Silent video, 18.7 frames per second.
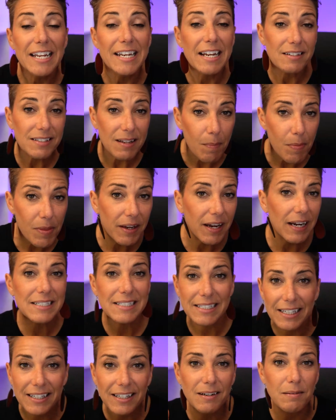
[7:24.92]
Now, something I
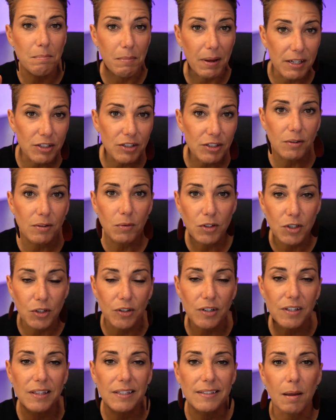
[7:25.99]
didn't mention
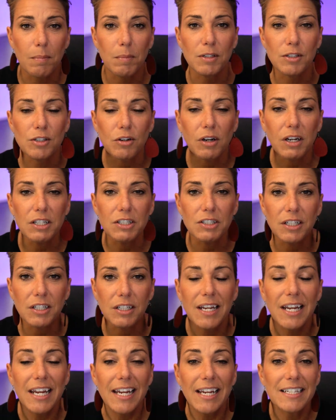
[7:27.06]
during the demonstration
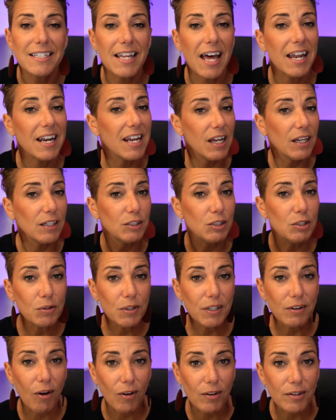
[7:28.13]
is that you
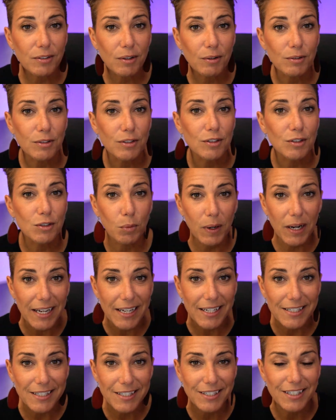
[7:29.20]
can also
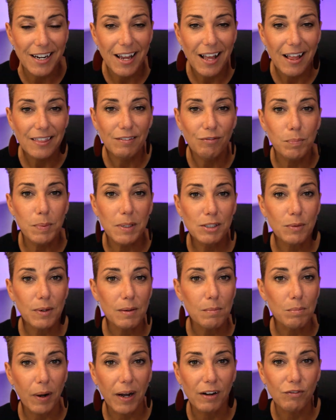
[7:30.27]
switch between
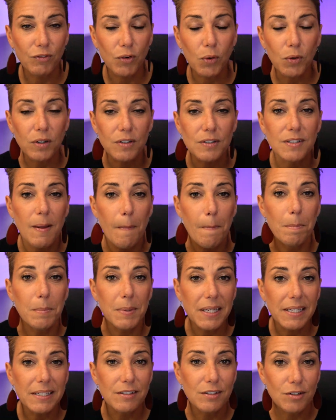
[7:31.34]
brand folders
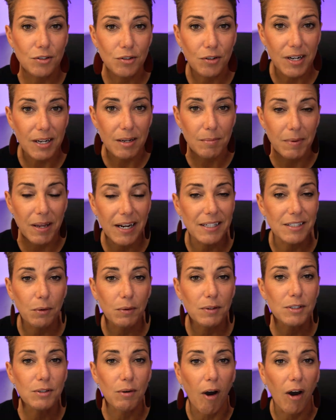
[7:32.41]
midstream and it's
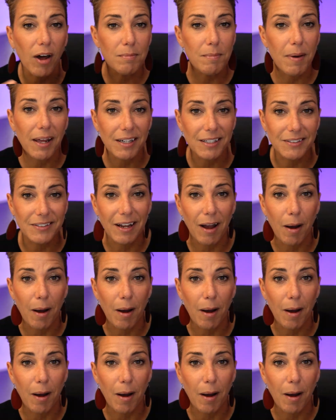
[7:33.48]
going to automatically